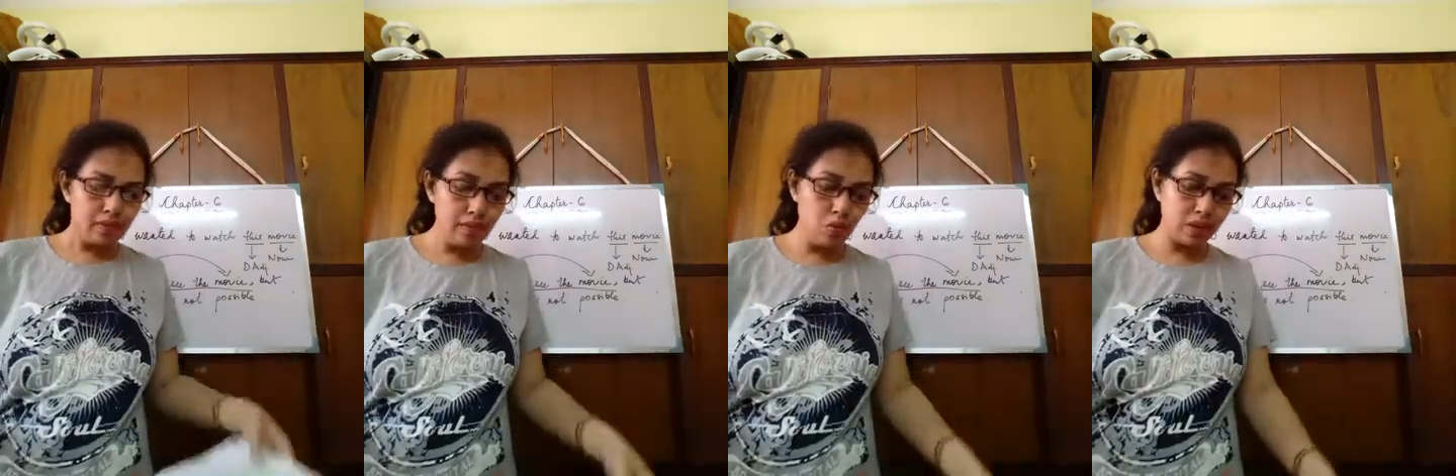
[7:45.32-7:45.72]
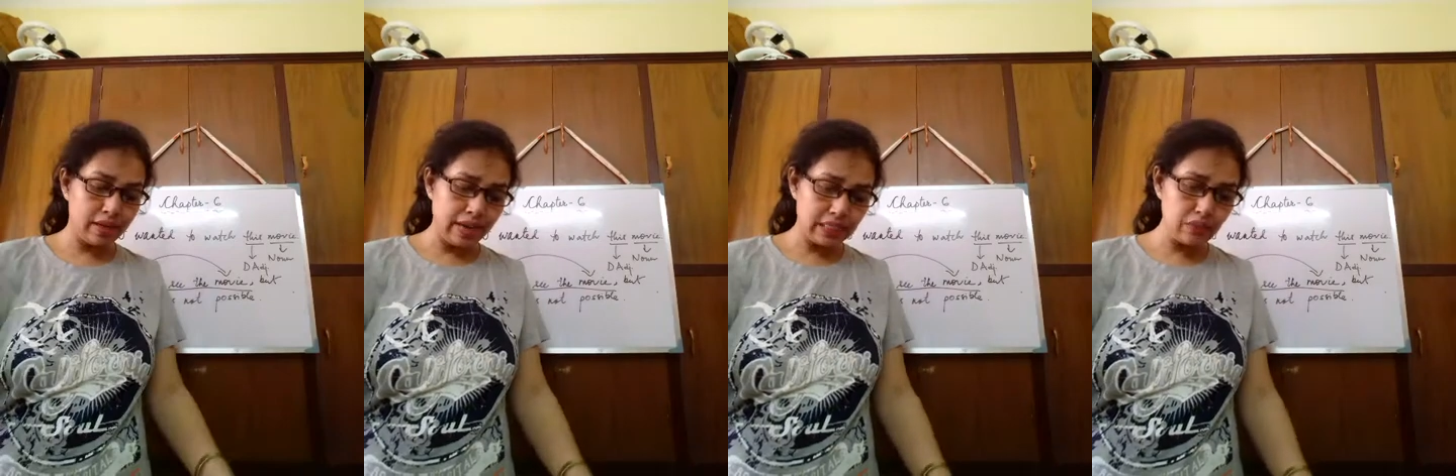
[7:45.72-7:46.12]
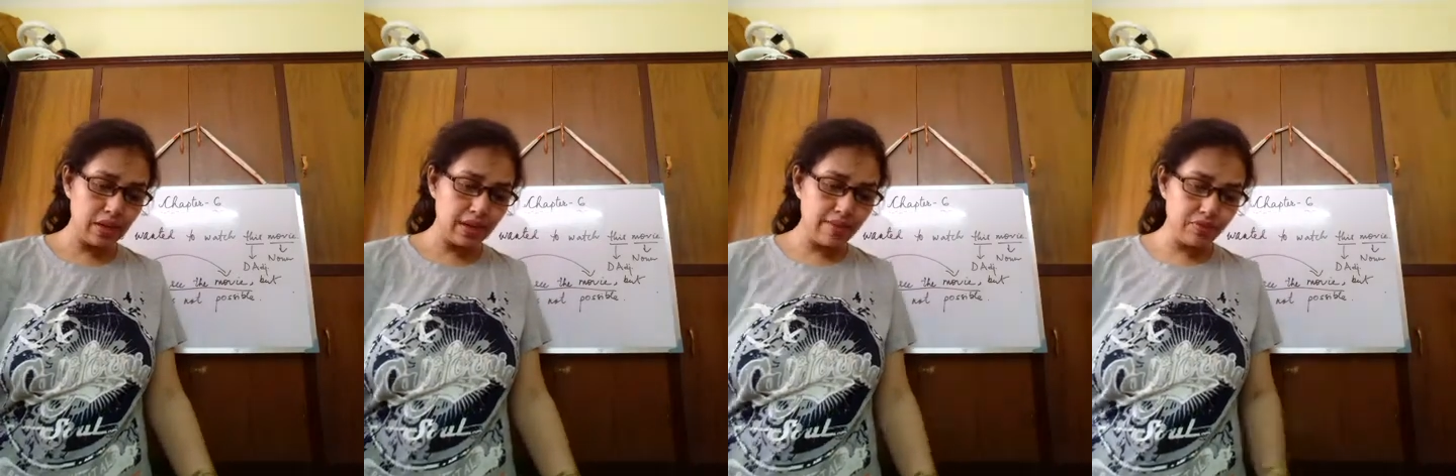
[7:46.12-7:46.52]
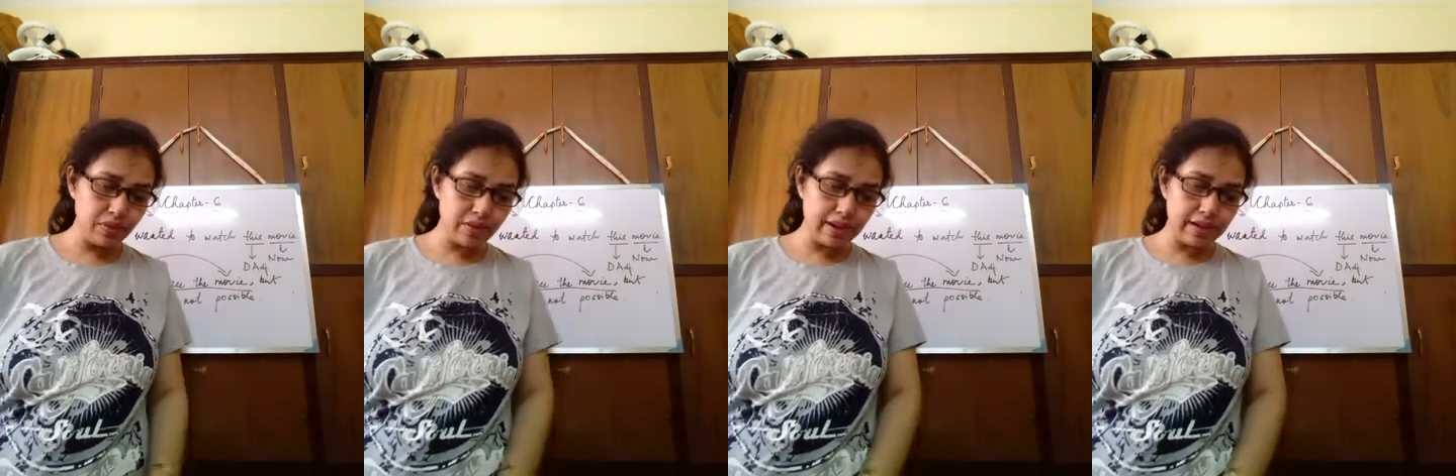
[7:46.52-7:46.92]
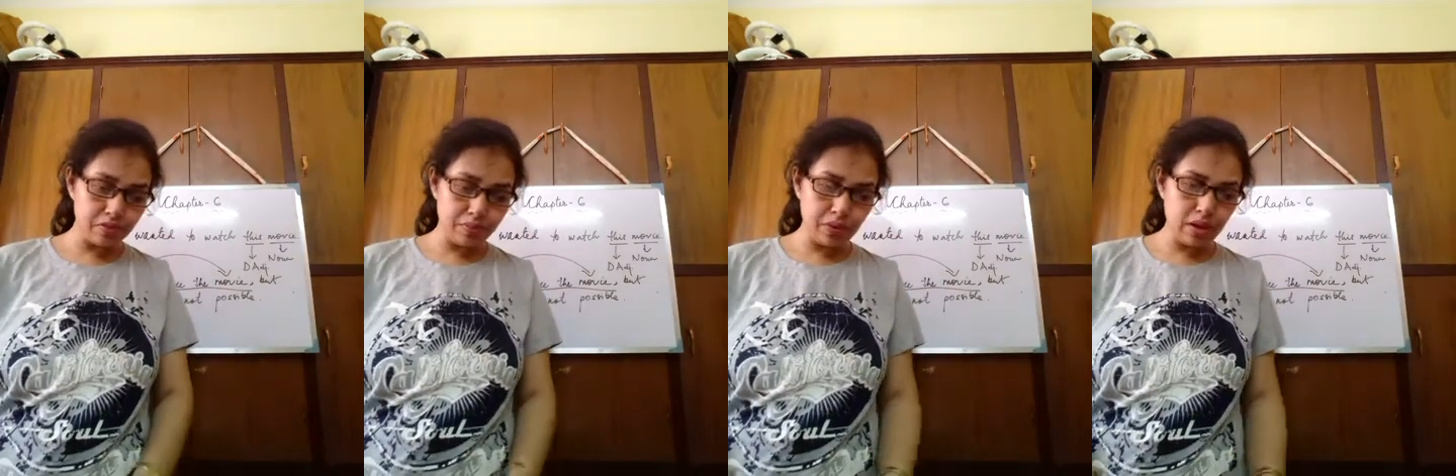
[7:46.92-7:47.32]
Okay, next we are left with
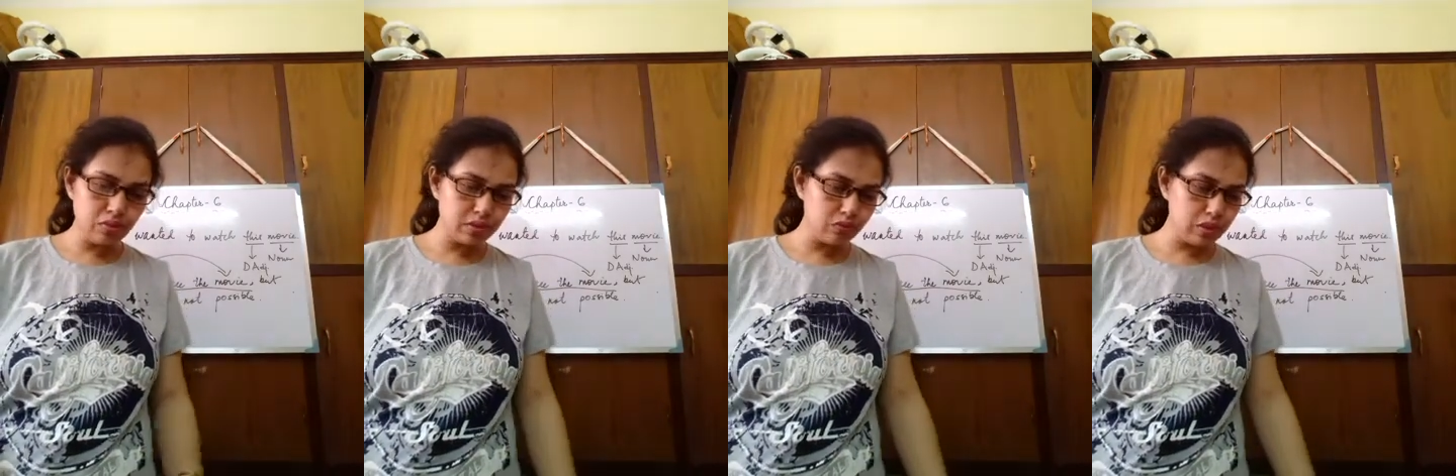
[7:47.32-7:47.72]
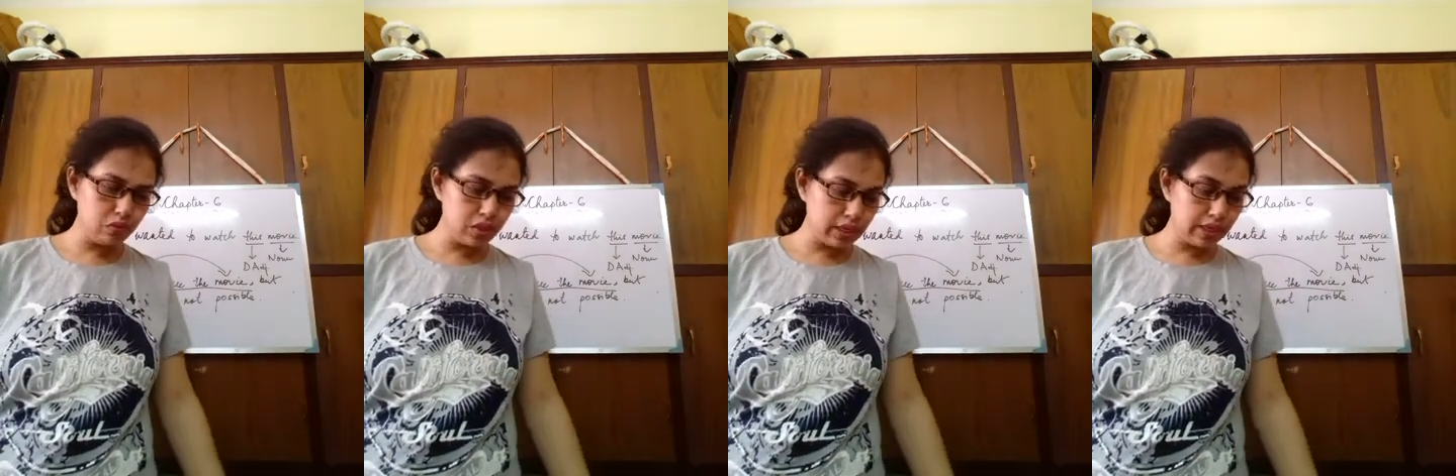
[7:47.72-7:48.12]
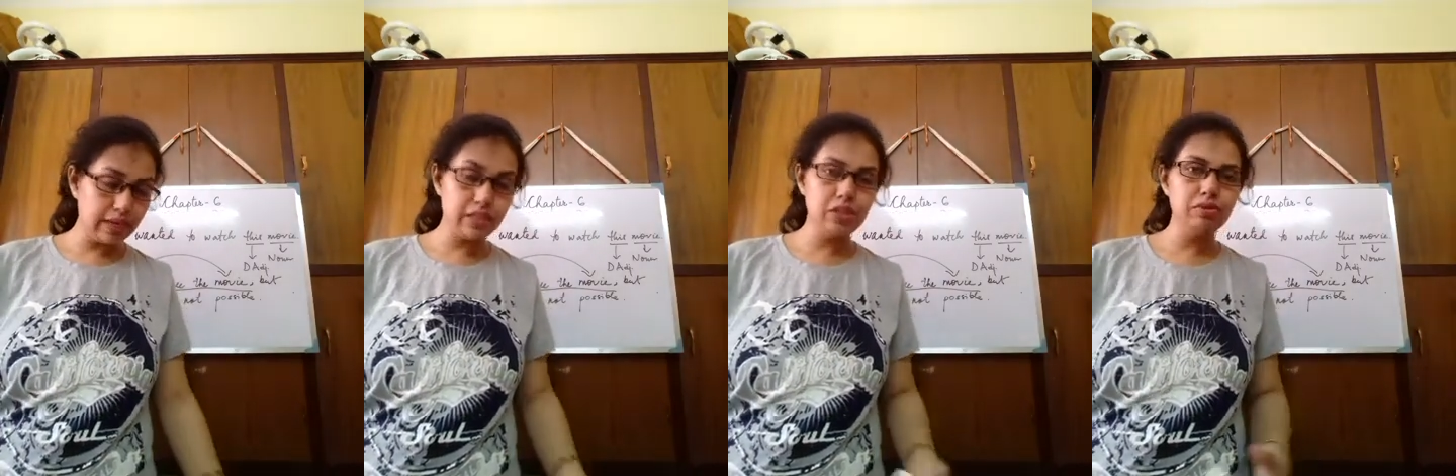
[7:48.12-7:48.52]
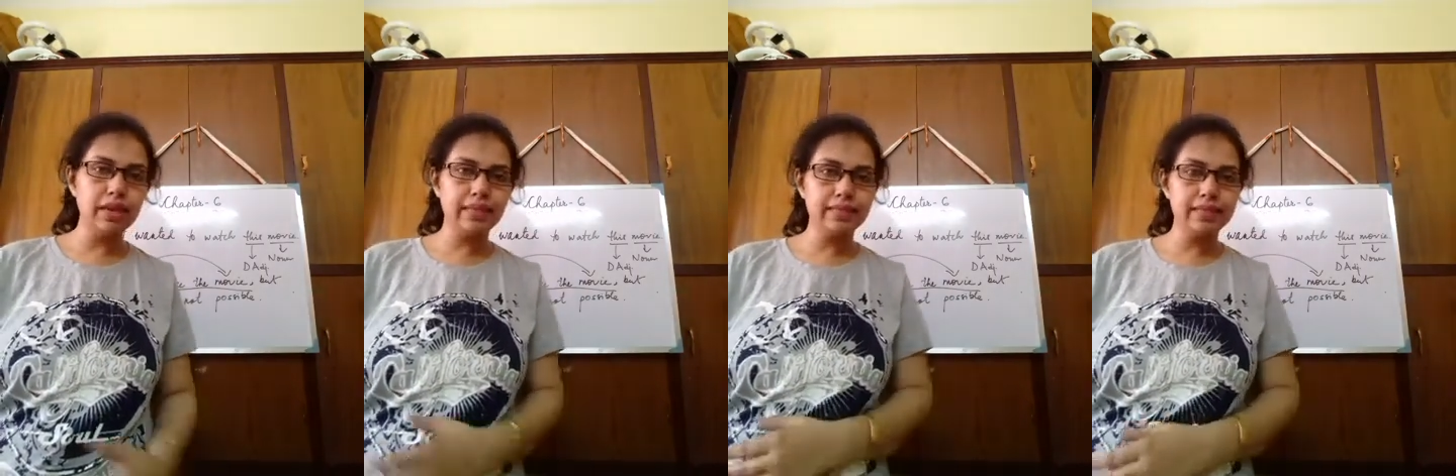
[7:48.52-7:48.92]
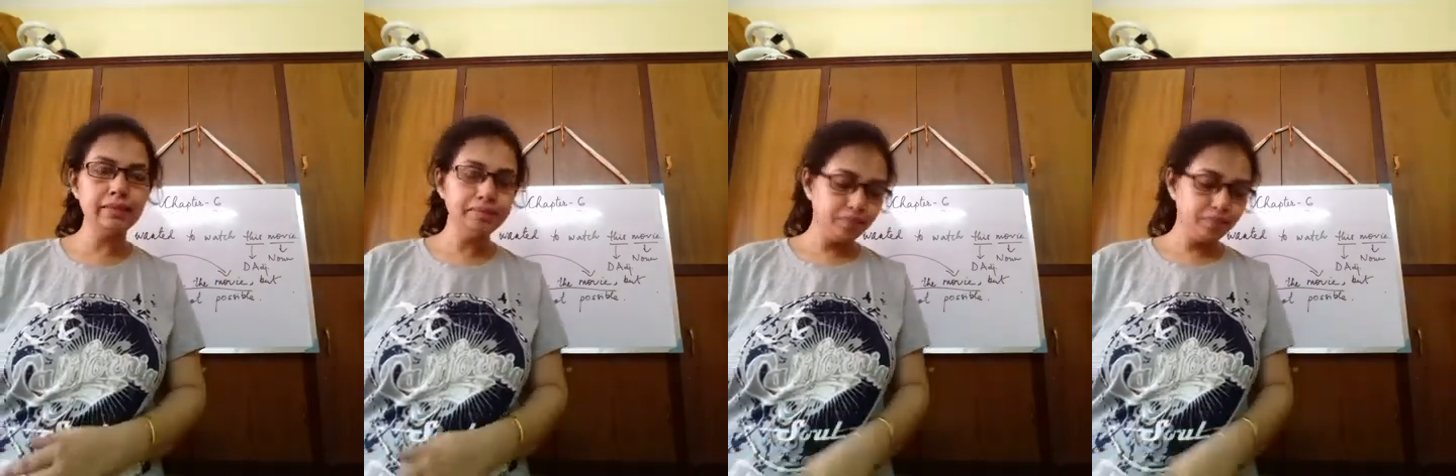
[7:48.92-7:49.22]
relative pronouns, which we shall continue next time.